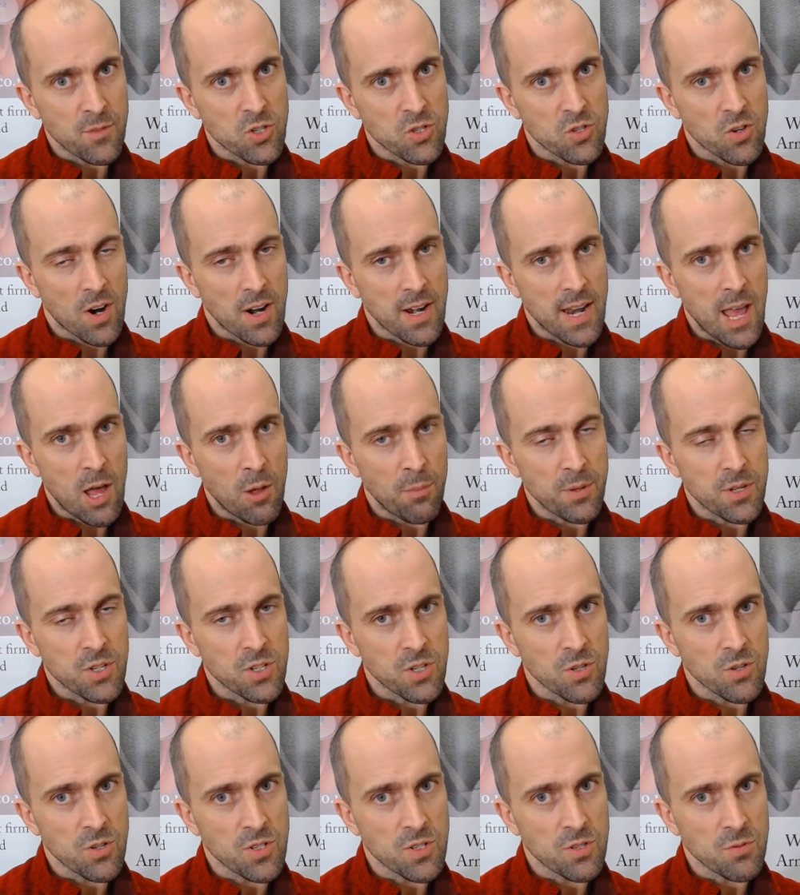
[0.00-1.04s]
try and help as
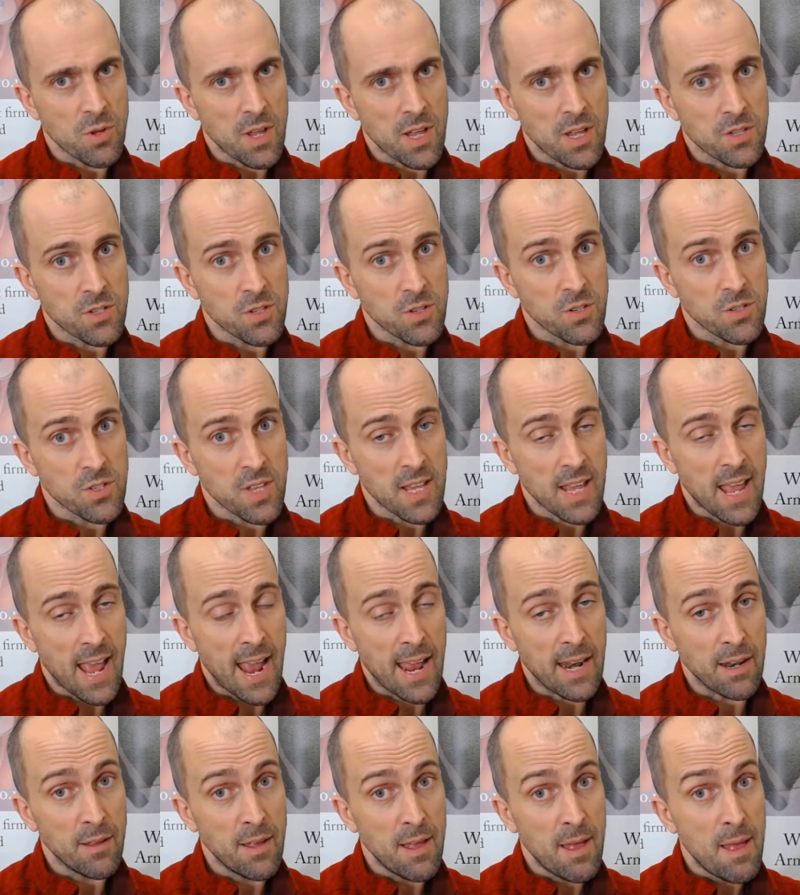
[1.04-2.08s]
soon as they
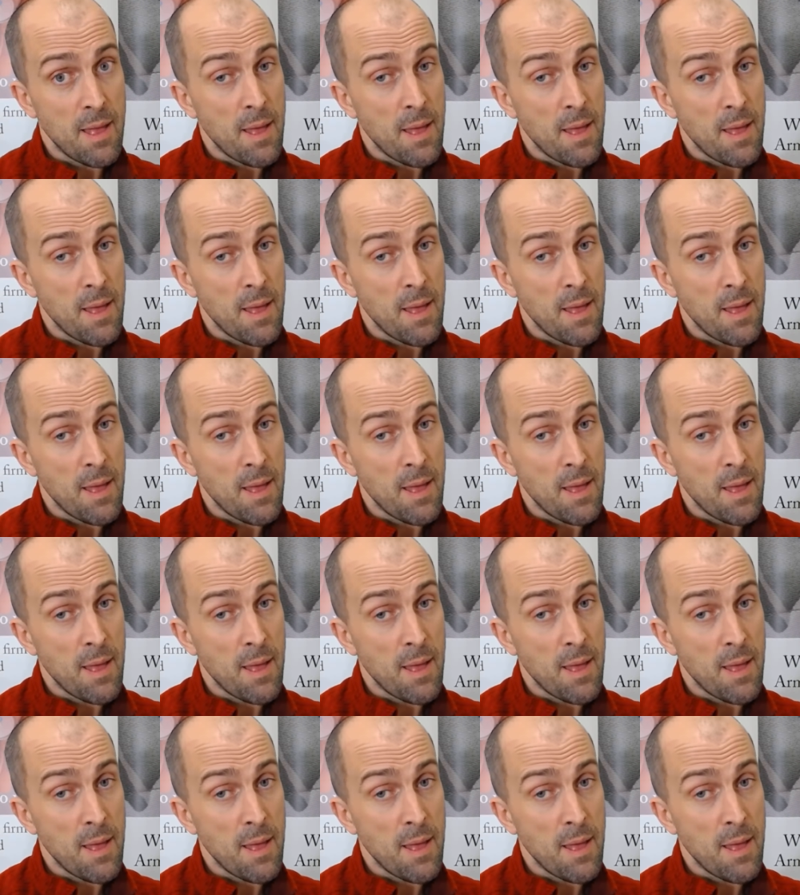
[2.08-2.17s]
can.